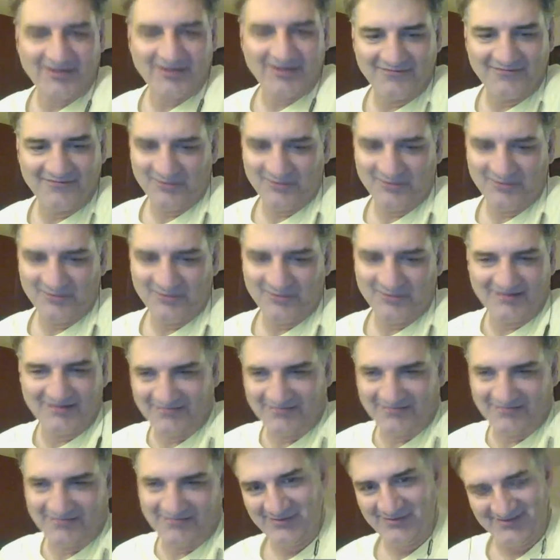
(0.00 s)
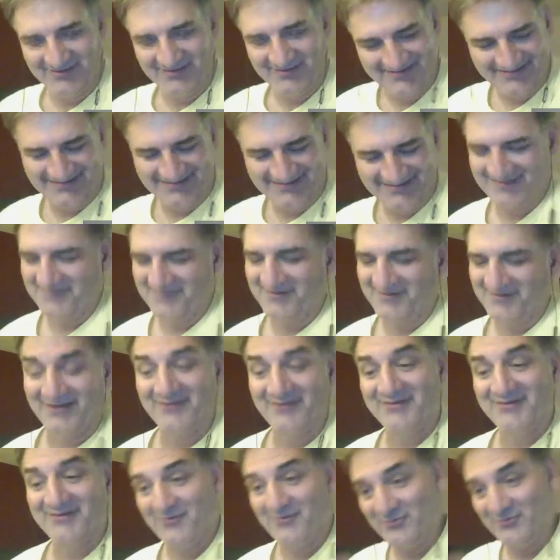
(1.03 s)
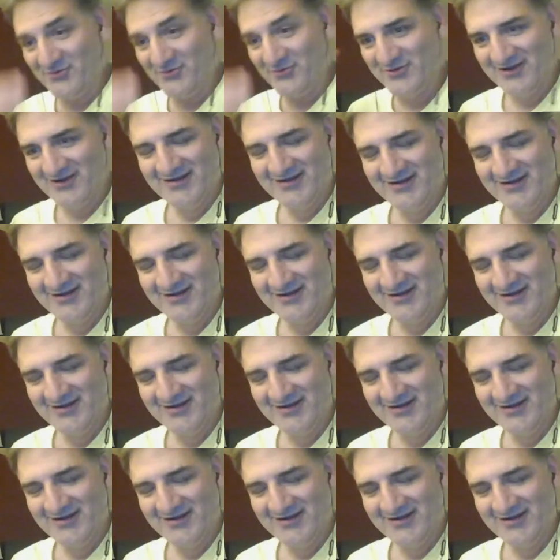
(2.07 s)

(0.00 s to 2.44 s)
it. We just love it." And so I'm like, "Okay, whew."